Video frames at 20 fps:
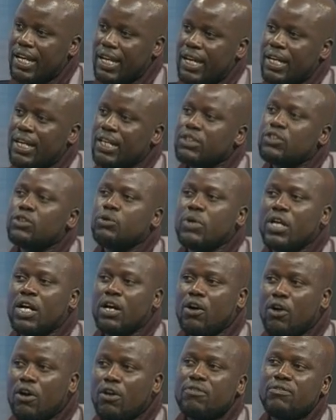Yeah. So we are
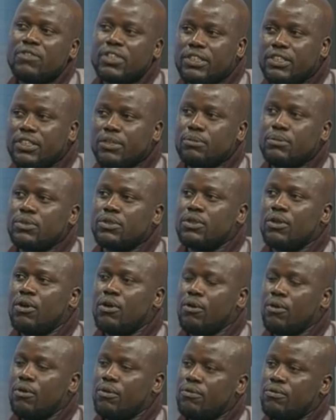all victims
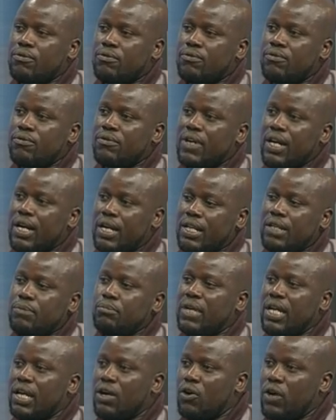of, and
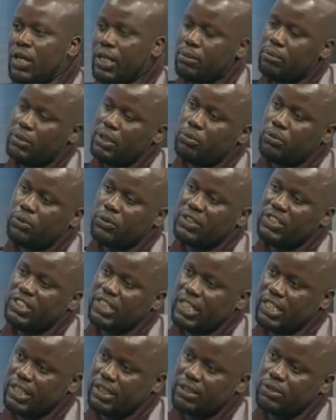by all I mean both
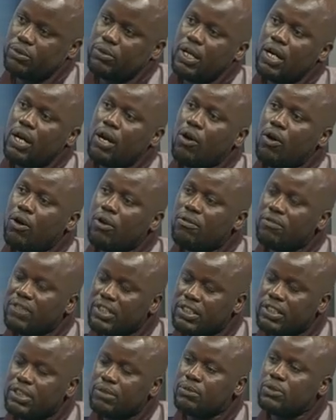genders, we are all
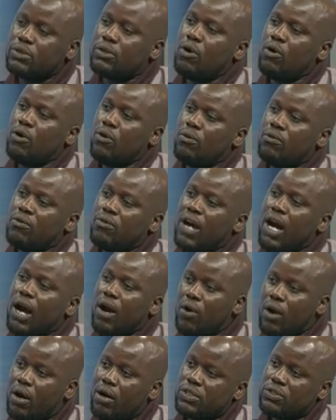victims of
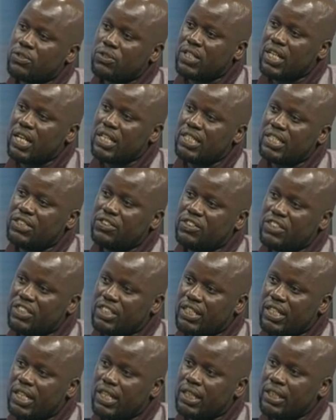how our society has
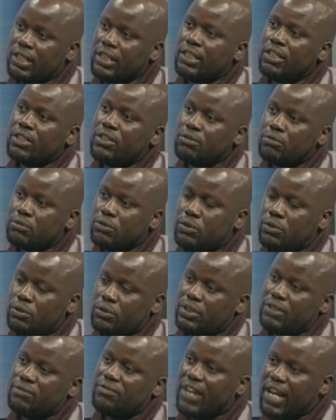generally
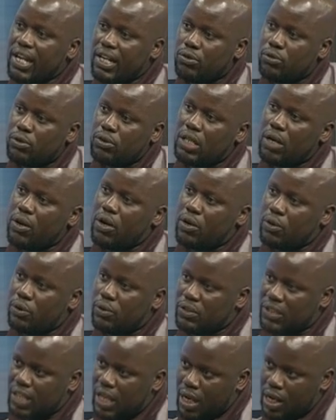defined what our
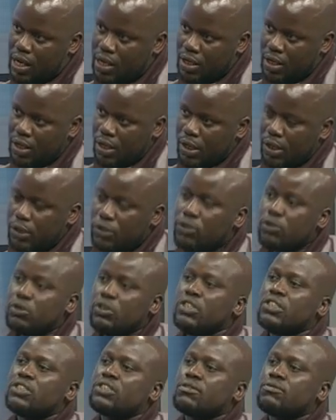roles are. So
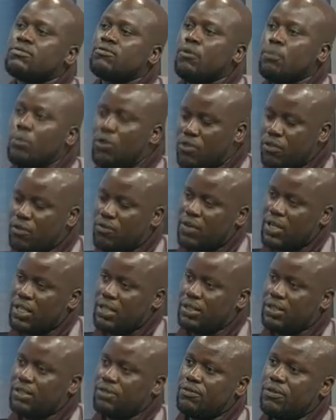it's for both of
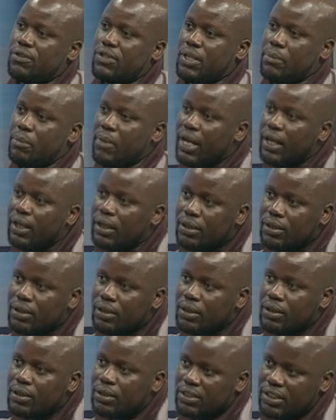us. It's for the men
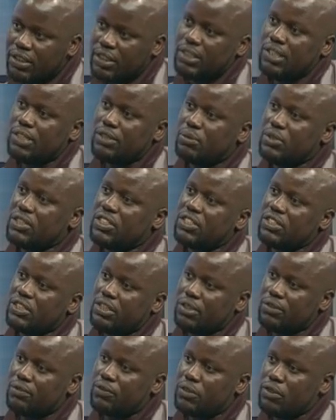just as much as it
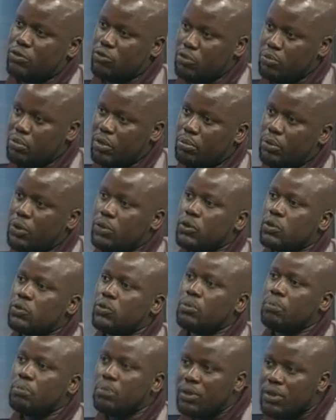is for the women, because we
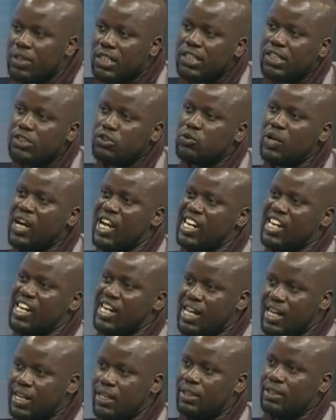both need to
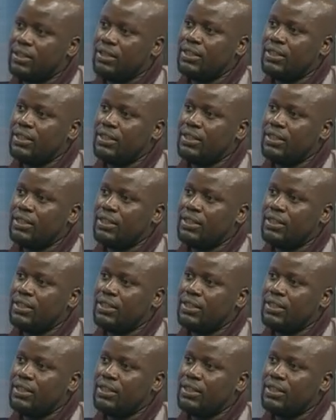unlearn